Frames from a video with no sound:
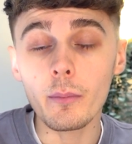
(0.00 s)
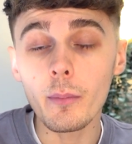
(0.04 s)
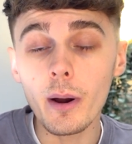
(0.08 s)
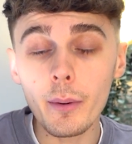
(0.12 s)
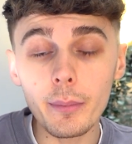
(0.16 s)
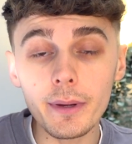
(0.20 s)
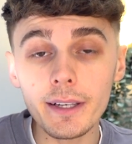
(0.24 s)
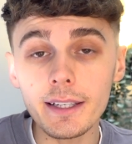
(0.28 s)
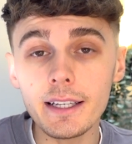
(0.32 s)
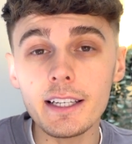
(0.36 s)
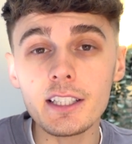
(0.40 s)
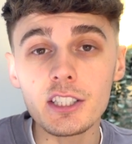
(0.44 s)
where
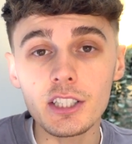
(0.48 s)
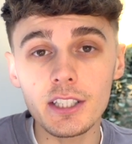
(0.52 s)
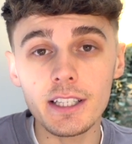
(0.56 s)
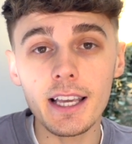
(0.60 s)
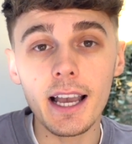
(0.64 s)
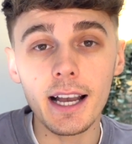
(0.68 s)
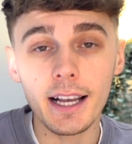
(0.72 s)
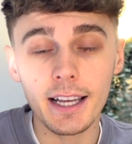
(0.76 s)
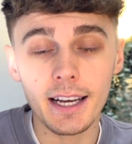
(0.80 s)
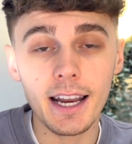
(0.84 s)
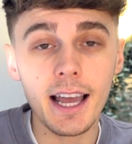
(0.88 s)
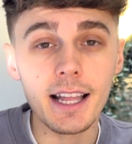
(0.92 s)
we
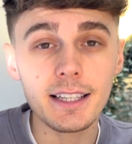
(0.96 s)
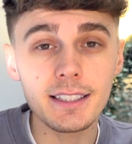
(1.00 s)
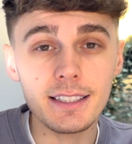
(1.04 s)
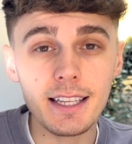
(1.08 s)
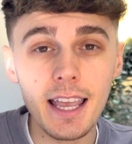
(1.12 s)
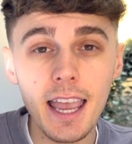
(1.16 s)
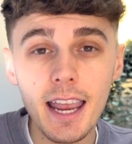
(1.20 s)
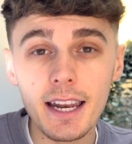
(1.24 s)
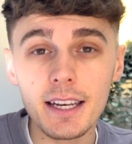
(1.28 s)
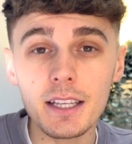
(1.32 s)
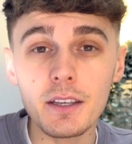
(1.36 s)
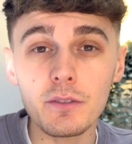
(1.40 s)
literally can
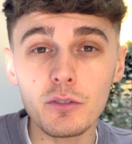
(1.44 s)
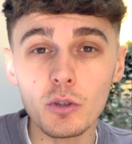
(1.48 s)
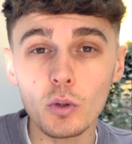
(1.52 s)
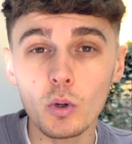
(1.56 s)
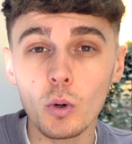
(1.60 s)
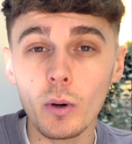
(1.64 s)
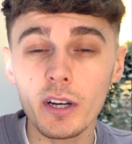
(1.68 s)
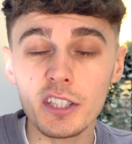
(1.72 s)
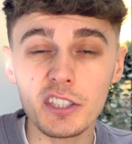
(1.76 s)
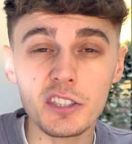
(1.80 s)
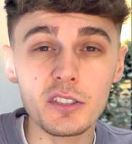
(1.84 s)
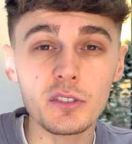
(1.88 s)
answer any of your
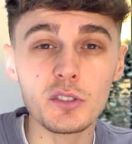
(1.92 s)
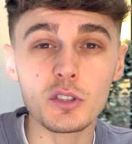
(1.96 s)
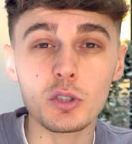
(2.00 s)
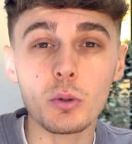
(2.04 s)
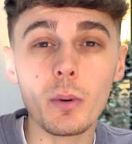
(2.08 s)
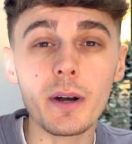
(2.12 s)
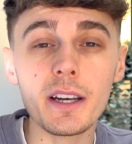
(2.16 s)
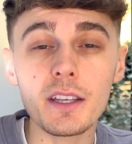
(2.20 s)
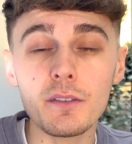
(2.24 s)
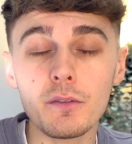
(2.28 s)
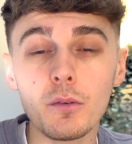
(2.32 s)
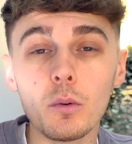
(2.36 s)
questions
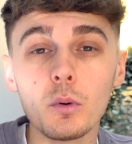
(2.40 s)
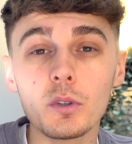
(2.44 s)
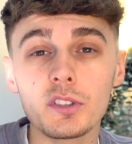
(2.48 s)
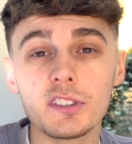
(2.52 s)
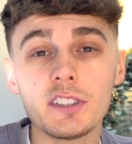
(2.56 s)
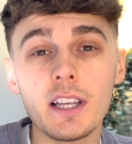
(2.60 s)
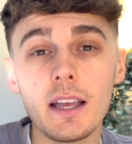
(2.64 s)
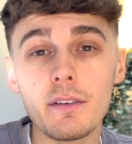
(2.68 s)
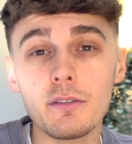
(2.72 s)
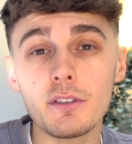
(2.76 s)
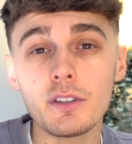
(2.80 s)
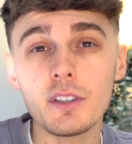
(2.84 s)

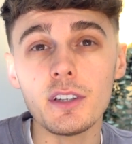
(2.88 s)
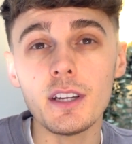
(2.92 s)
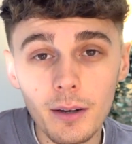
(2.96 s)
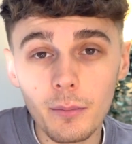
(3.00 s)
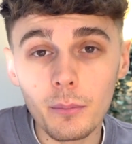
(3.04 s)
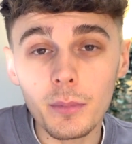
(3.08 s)
24/7,